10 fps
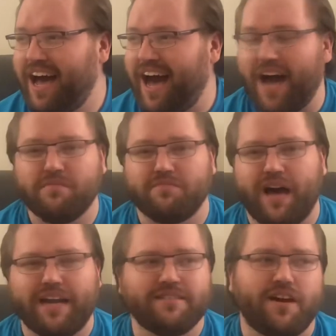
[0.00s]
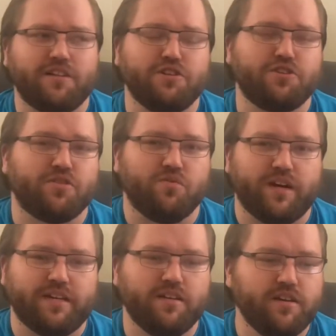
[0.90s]
I'm not entirely sure
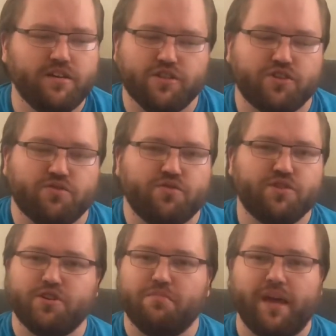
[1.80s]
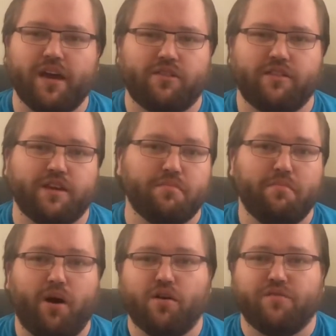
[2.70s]
what the truth could be other than
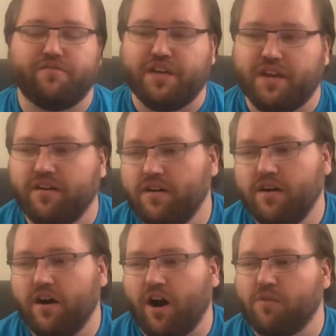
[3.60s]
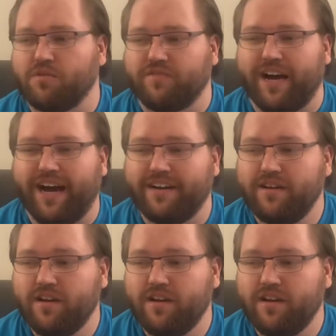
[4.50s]
part of the armor of God.